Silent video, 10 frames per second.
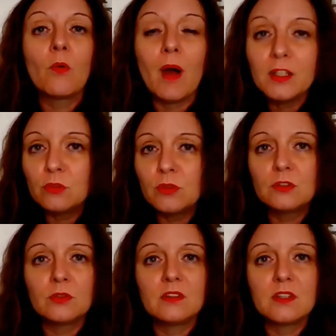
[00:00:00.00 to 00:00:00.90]
Why do
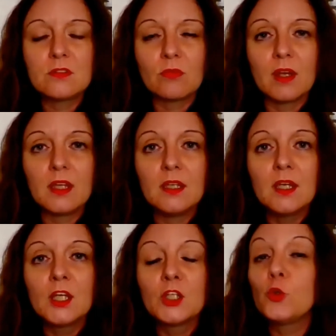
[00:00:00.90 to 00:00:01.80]
we do it this way?
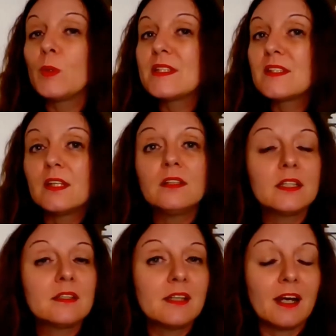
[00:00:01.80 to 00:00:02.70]
Do we still
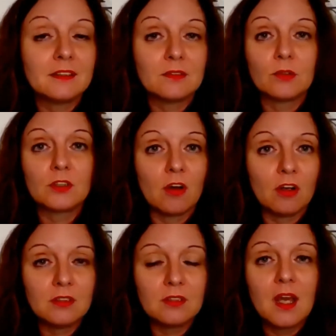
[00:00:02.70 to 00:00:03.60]
need that or
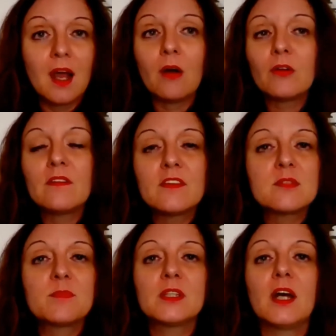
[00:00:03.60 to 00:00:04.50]
not? How can
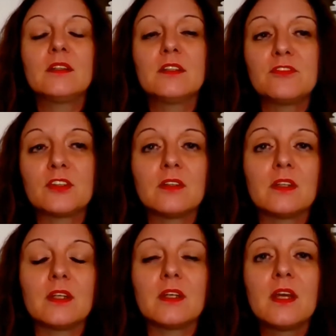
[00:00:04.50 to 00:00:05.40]
this be done
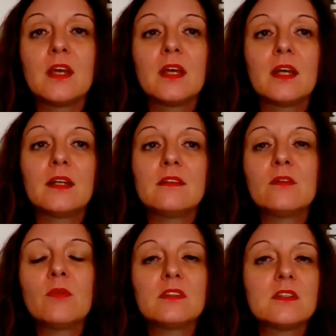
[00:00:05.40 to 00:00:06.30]
differently? And I
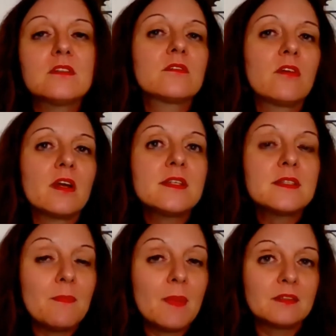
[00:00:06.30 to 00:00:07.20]
think what this
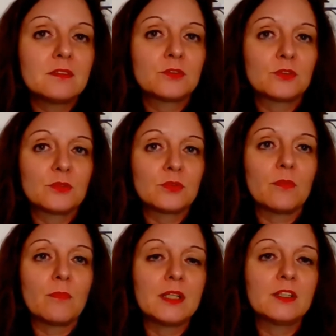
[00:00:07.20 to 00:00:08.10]
crisis meant
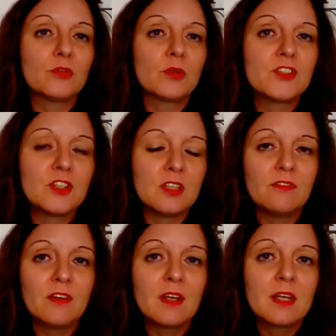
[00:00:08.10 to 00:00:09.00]
to
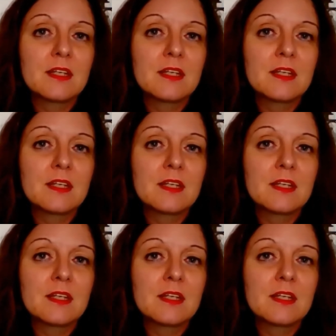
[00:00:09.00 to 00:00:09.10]
achieve